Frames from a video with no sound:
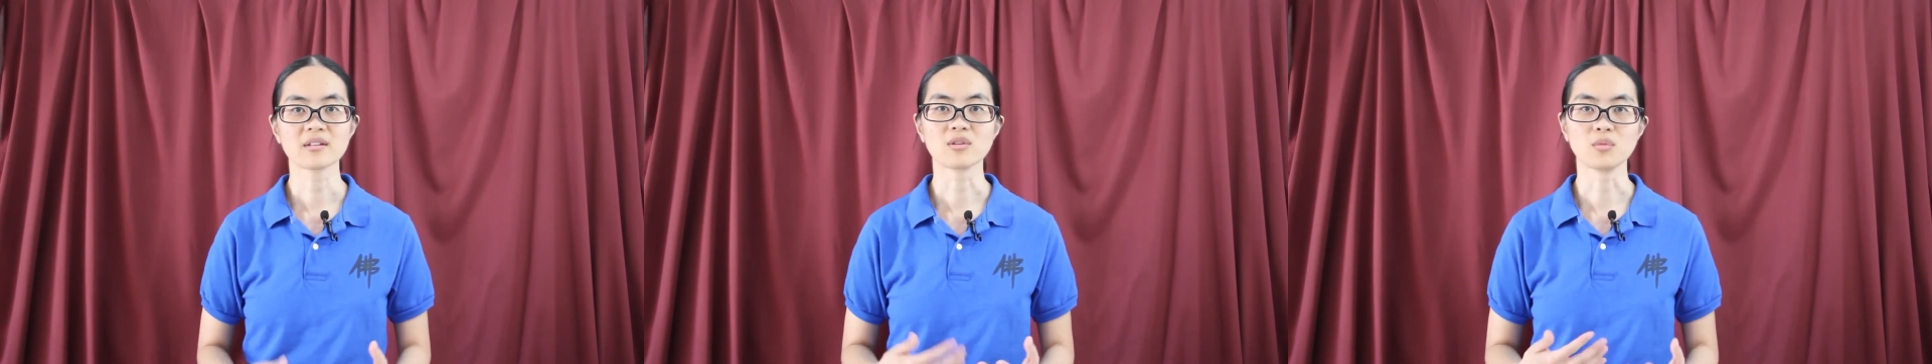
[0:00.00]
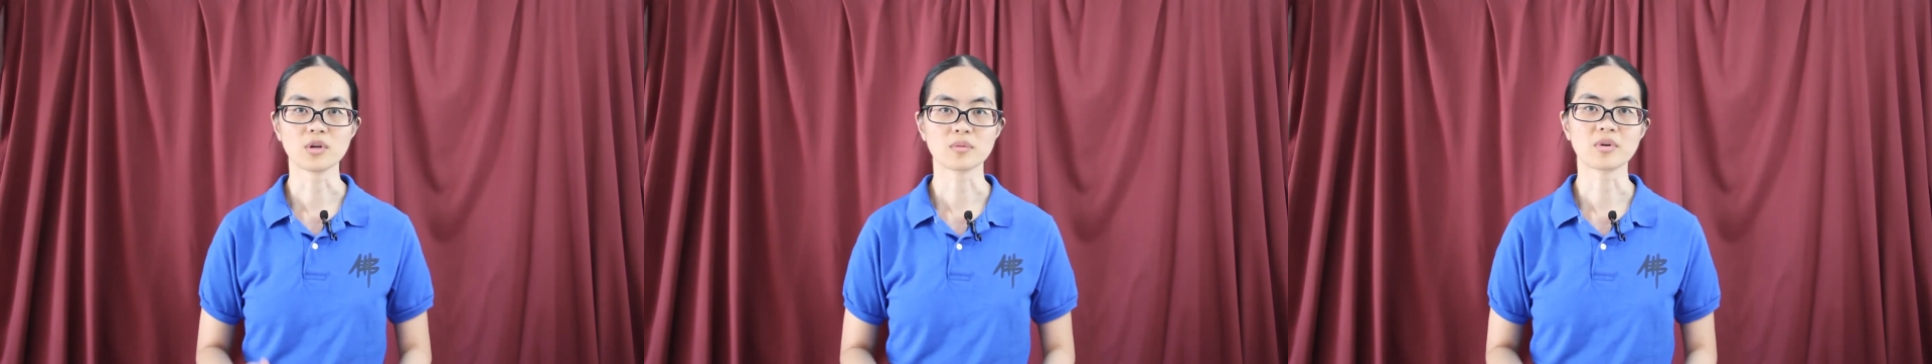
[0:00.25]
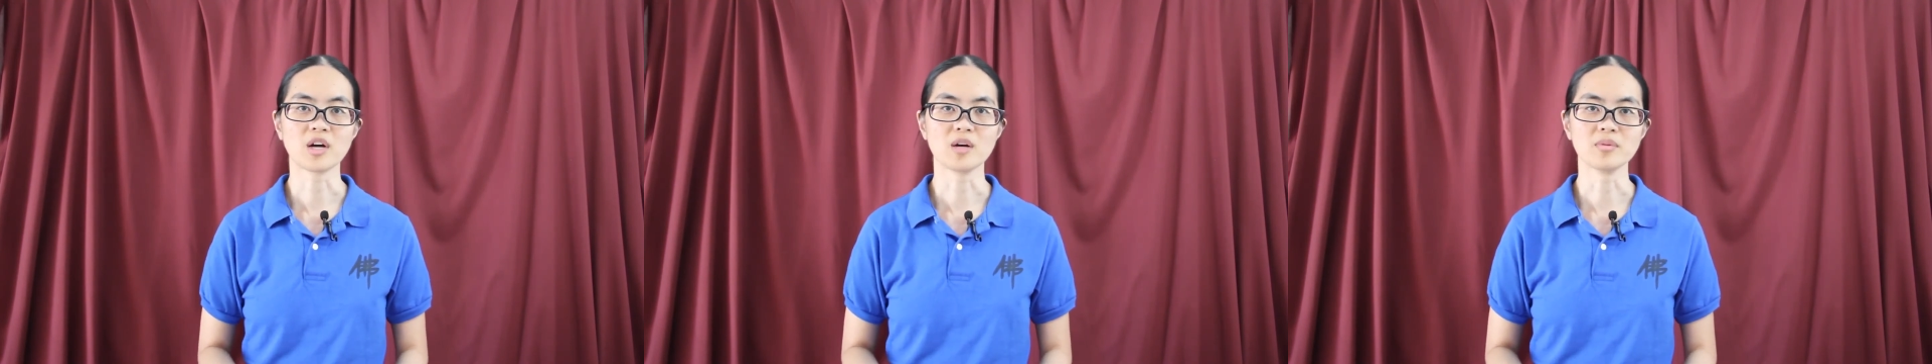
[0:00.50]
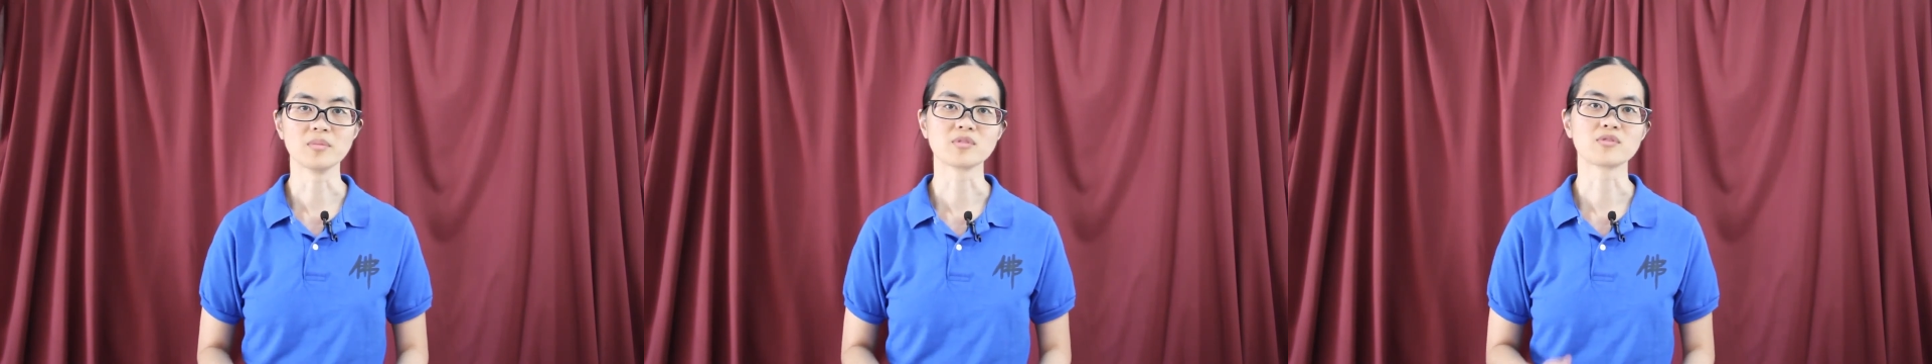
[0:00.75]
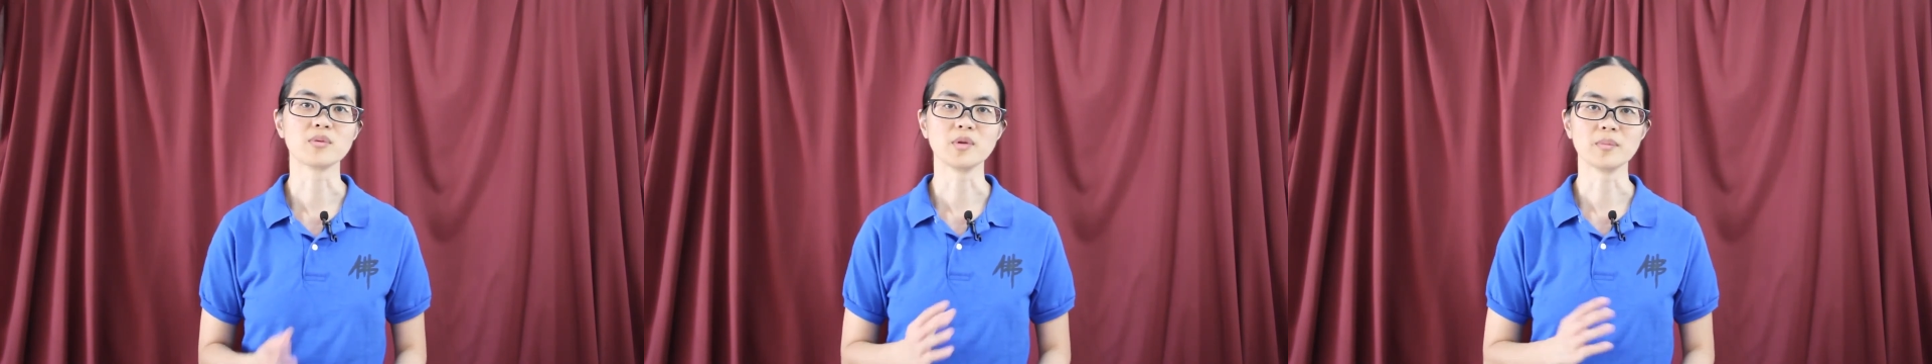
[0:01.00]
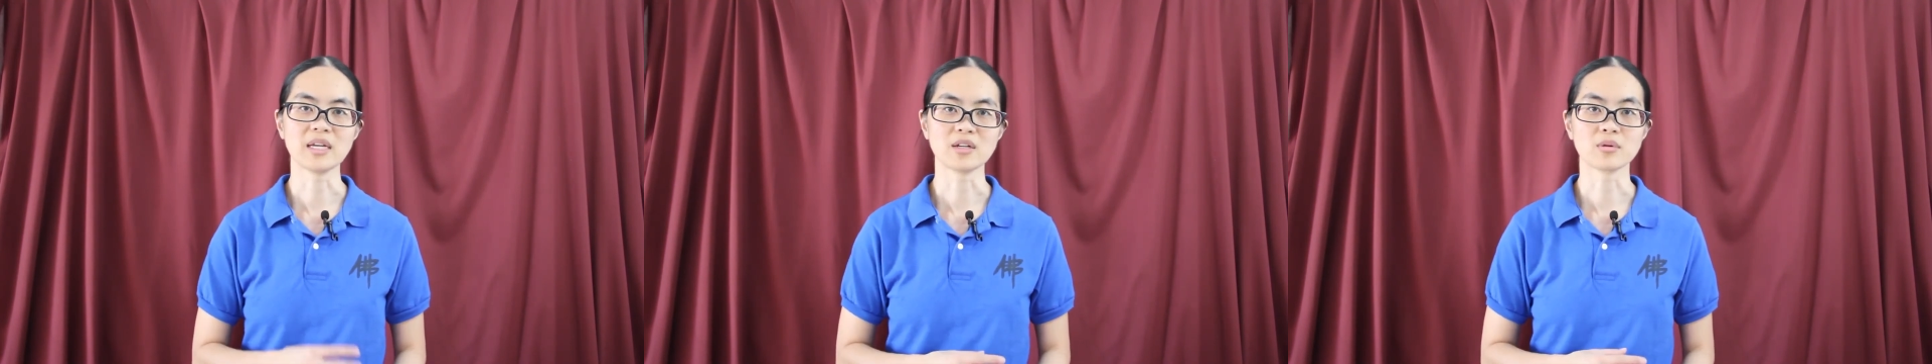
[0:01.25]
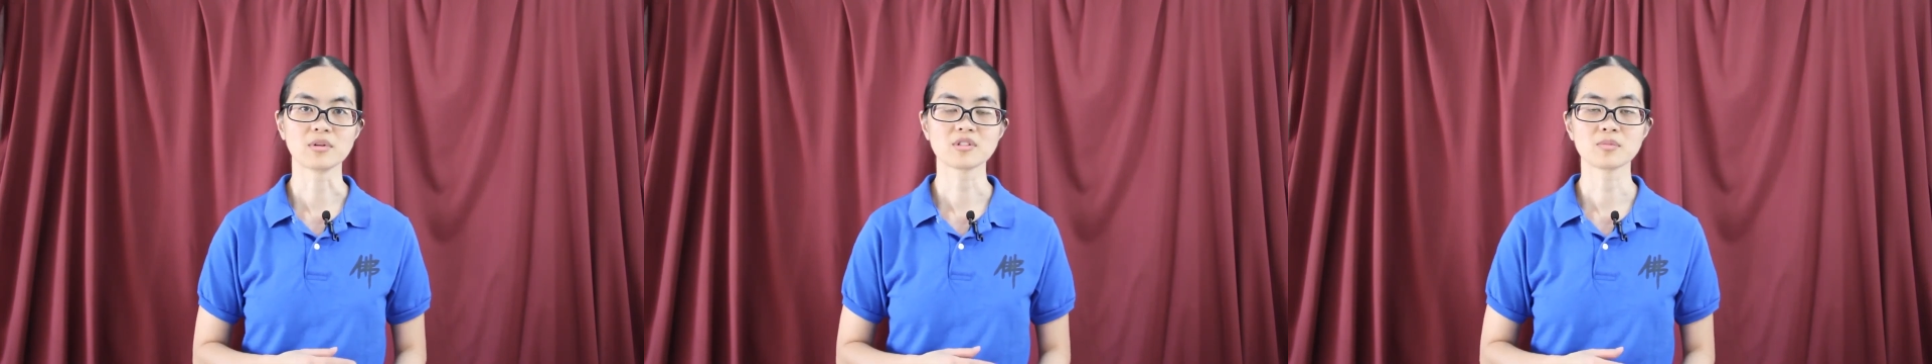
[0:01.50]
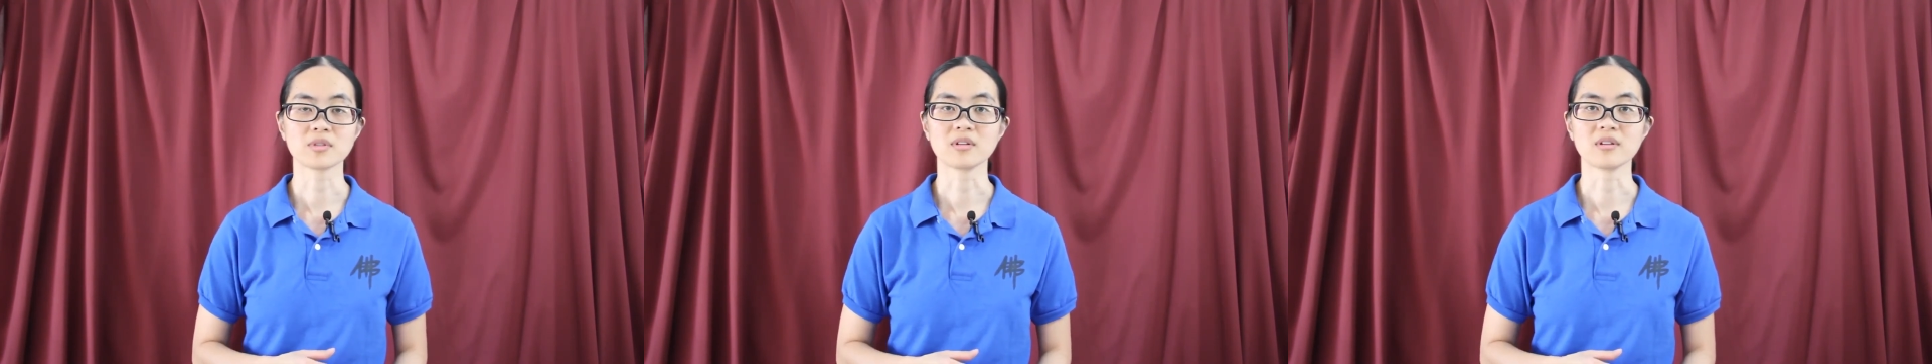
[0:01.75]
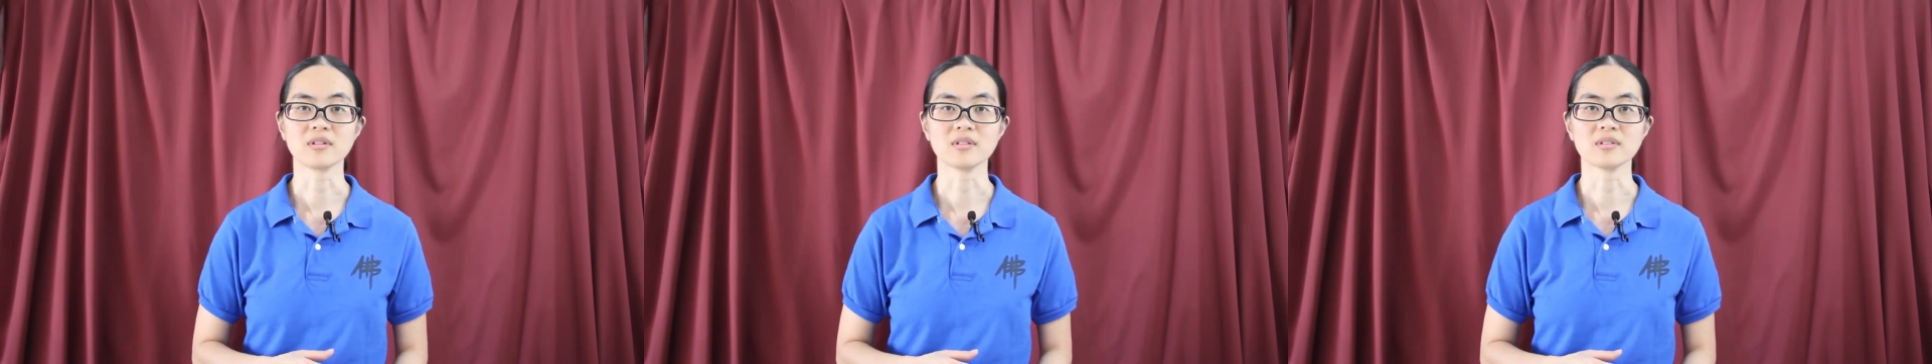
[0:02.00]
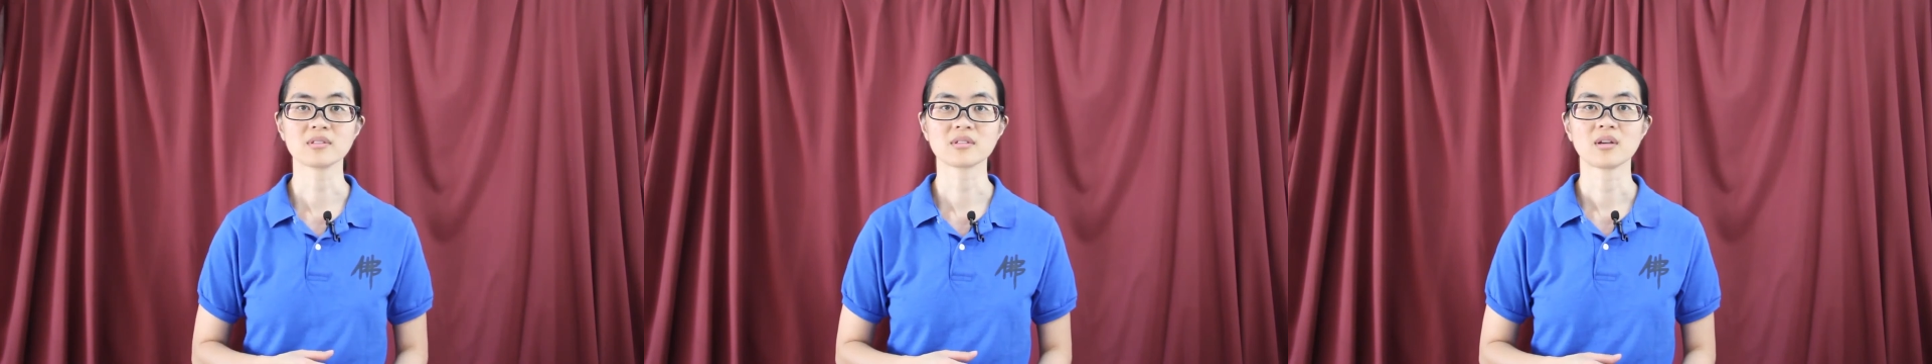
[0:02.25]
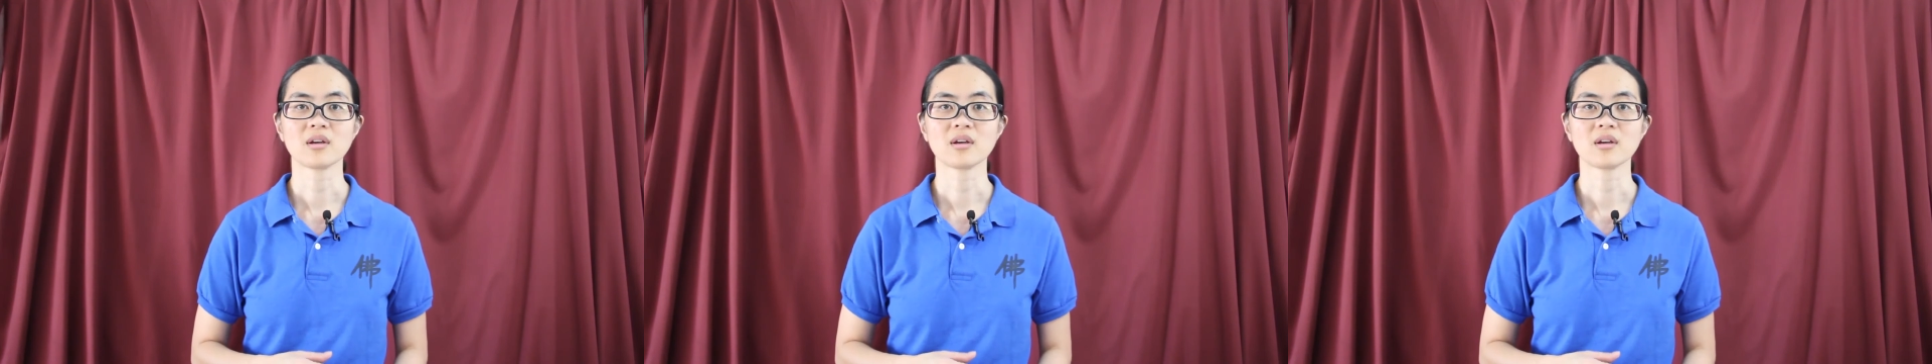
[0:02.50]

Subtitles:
the word problems from your main course materials,